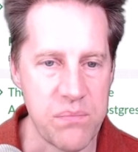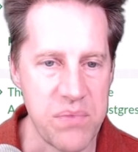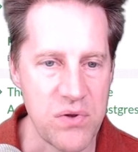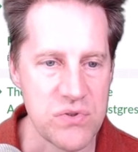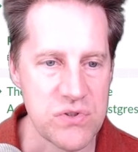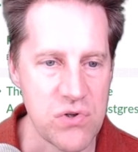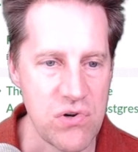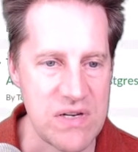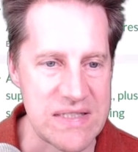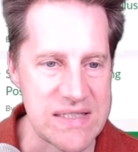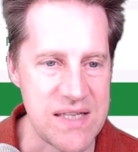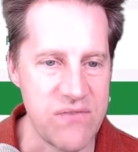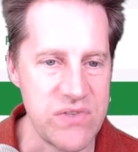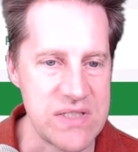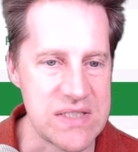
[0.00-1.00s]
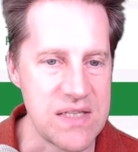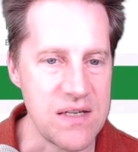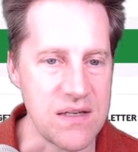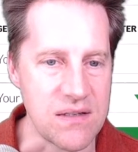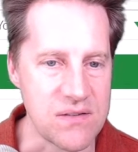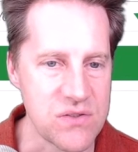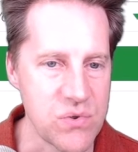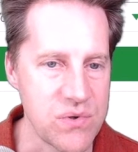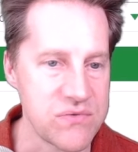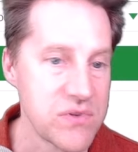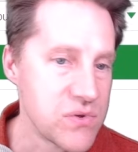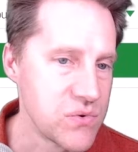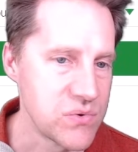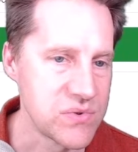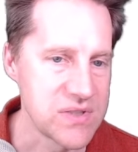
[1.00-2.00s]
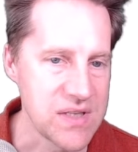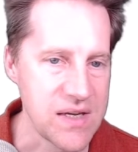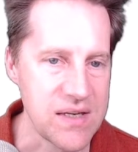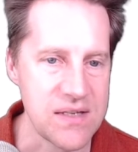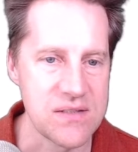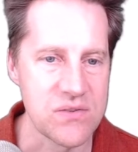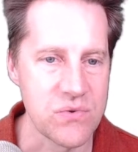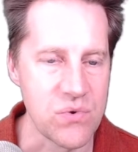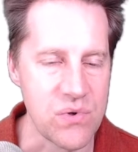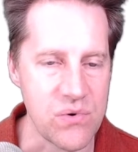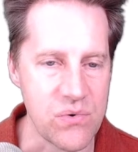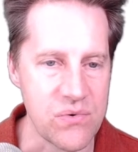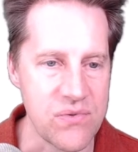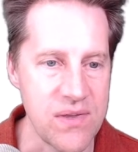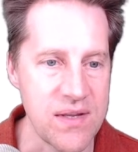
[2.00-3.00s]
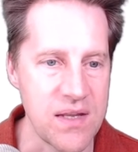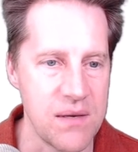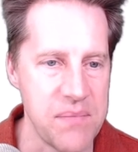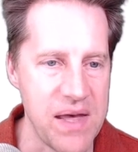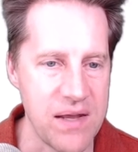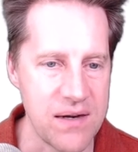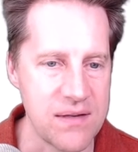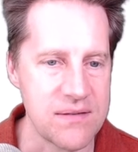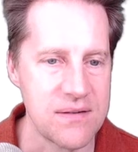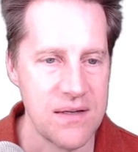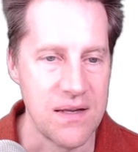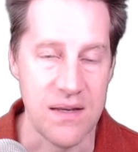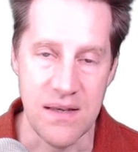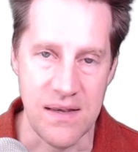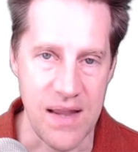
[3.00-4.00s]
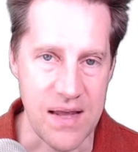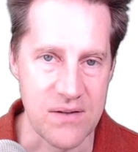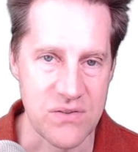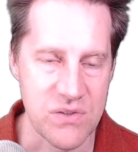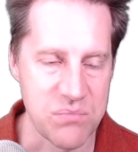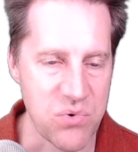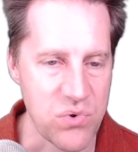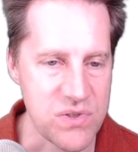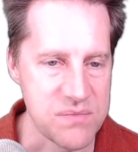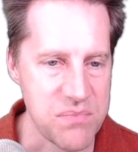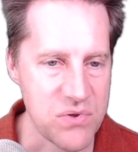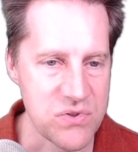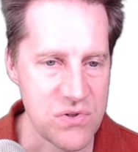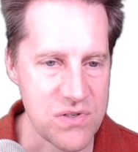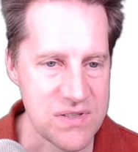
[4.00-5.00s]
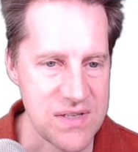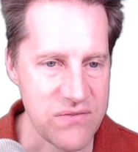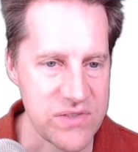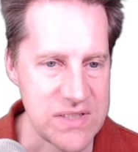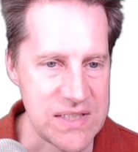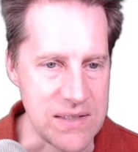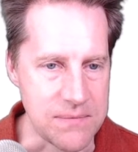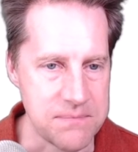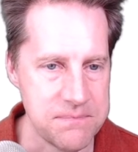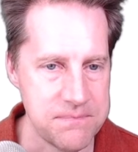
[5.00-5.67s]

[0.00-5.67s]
Postgres 17. So if you use Citus or are thinking about it, it now supports Postgres 17.